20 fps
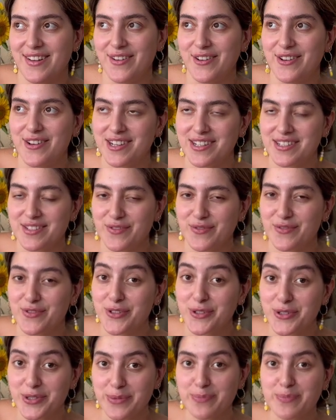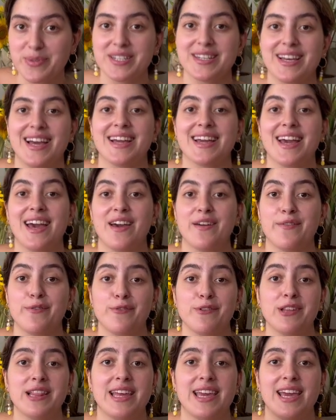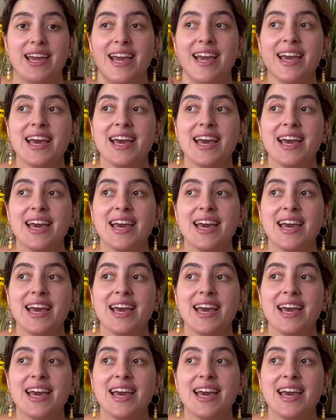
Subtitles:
or the fruit, but I have really